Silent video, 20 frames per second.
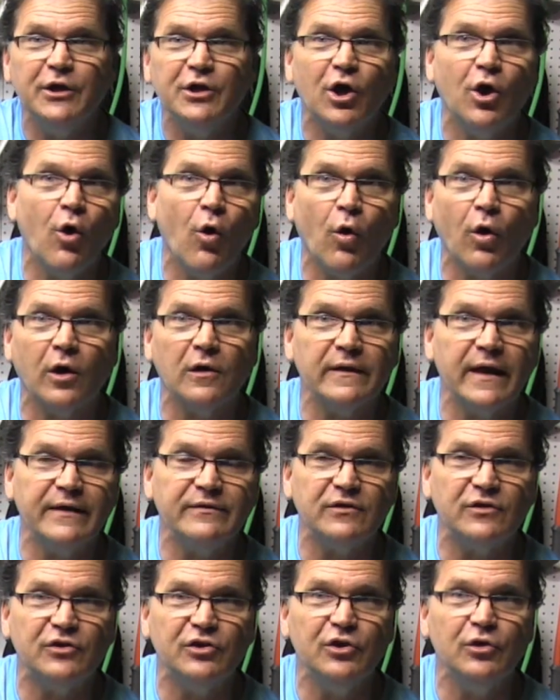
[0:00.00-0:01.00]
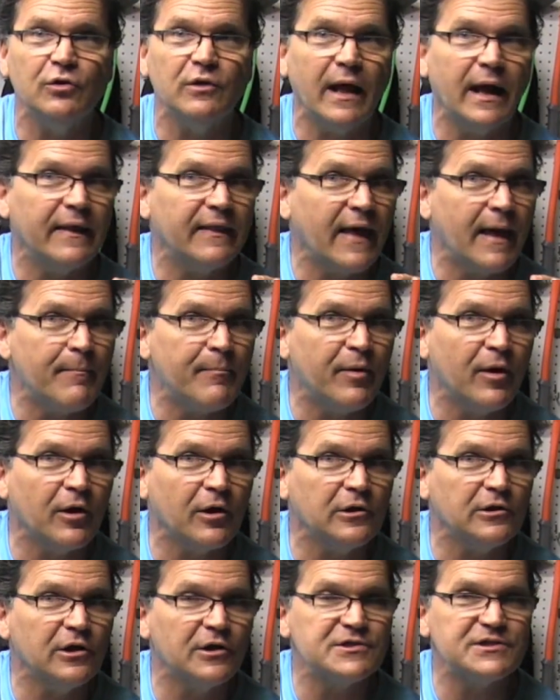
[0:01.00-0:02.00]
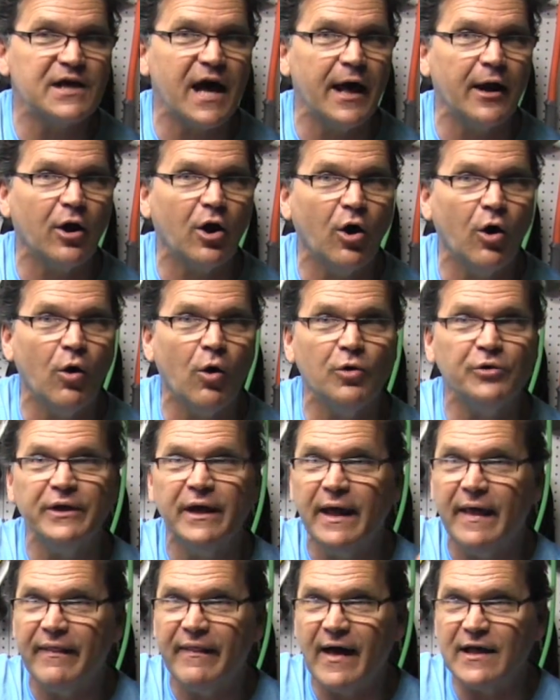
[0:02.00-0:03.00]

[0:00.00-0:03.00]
and you can correlate the two like that puddle looks kind of cold